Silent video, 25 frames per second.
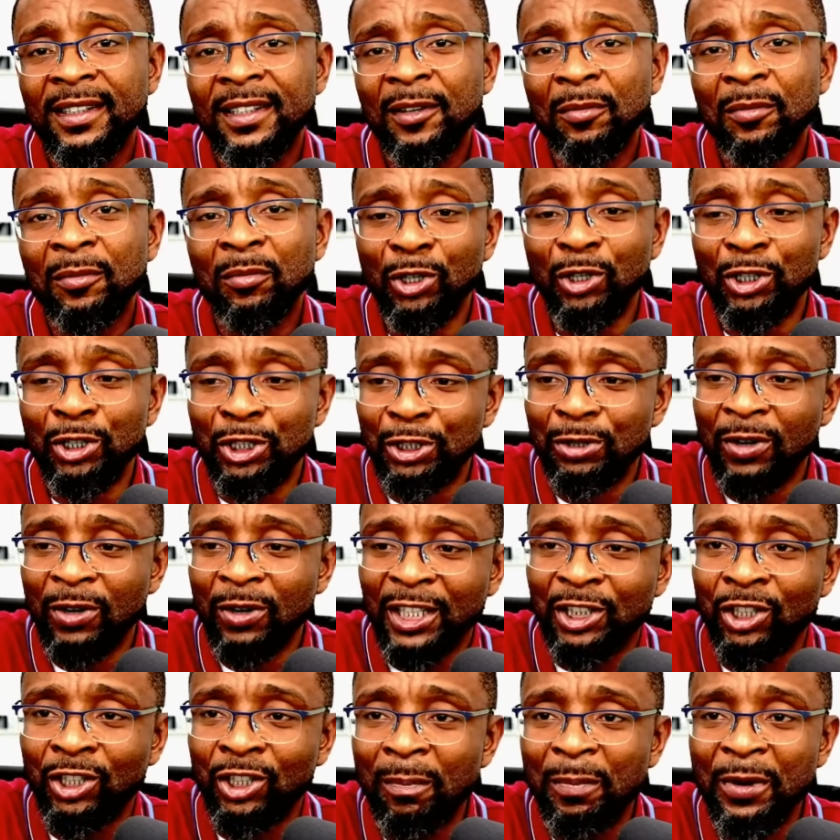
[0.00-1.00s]
But you are
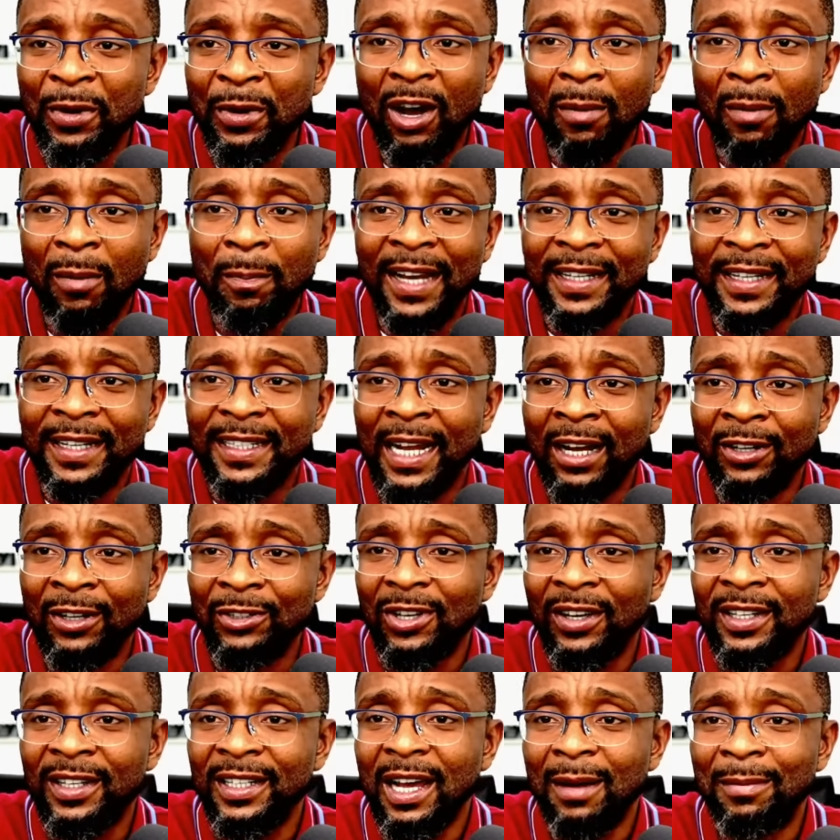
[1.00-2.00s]
jumping up and down,
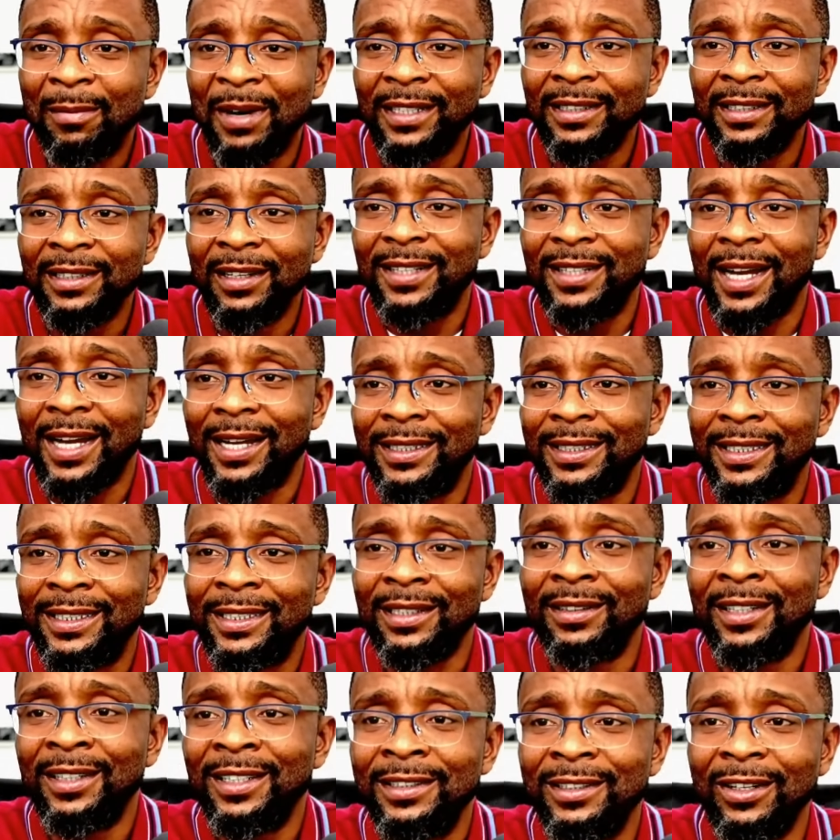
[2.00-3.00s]
talking about your tradition,
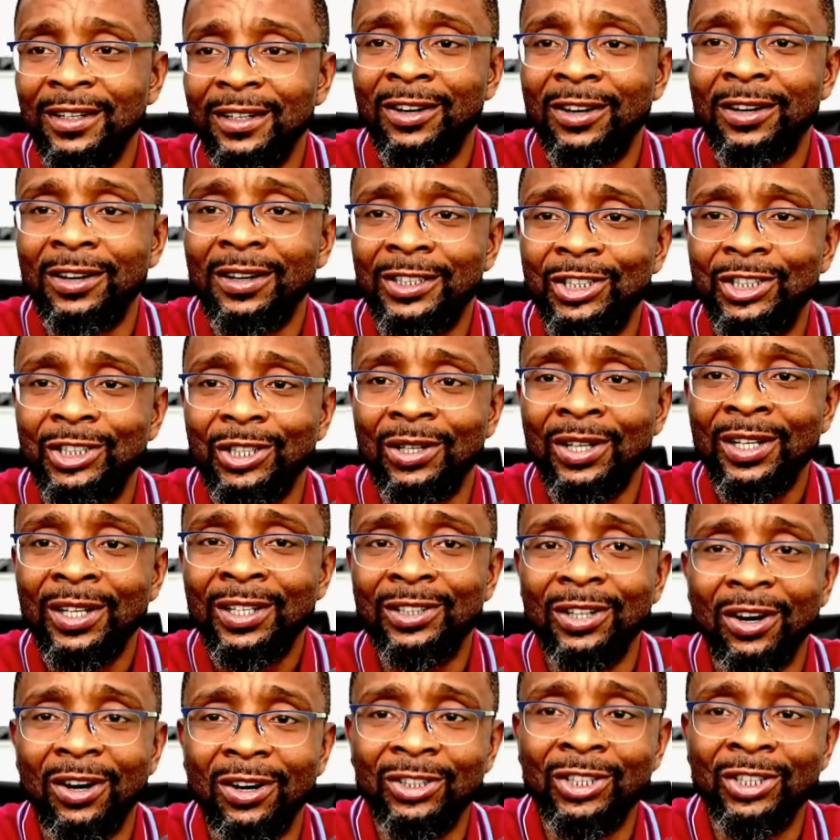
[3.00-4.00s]
your culture,
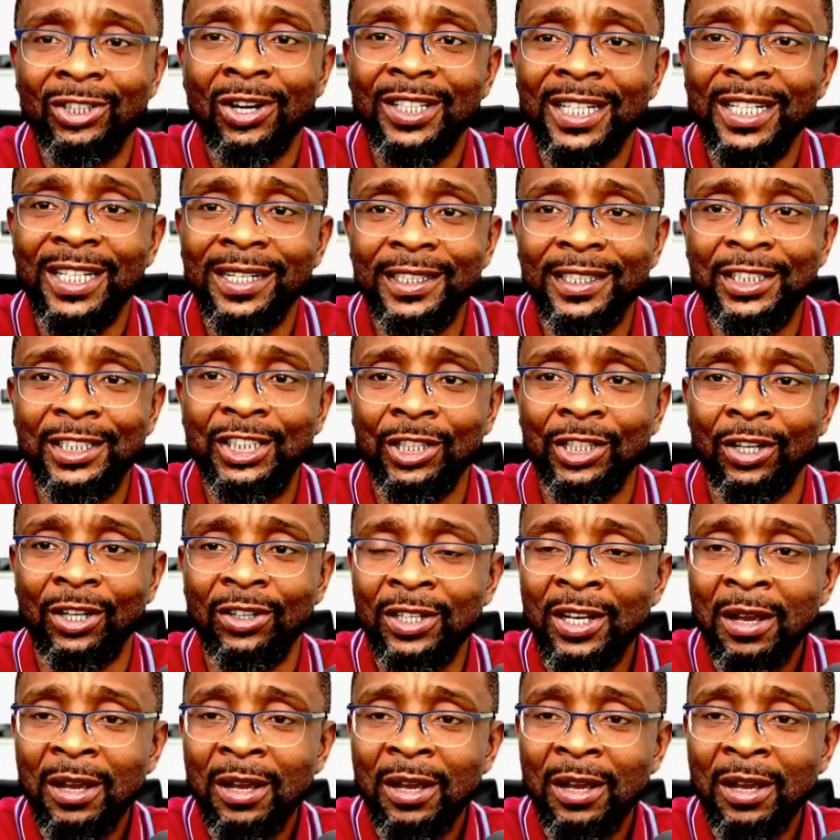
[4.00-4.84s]
your, your religion.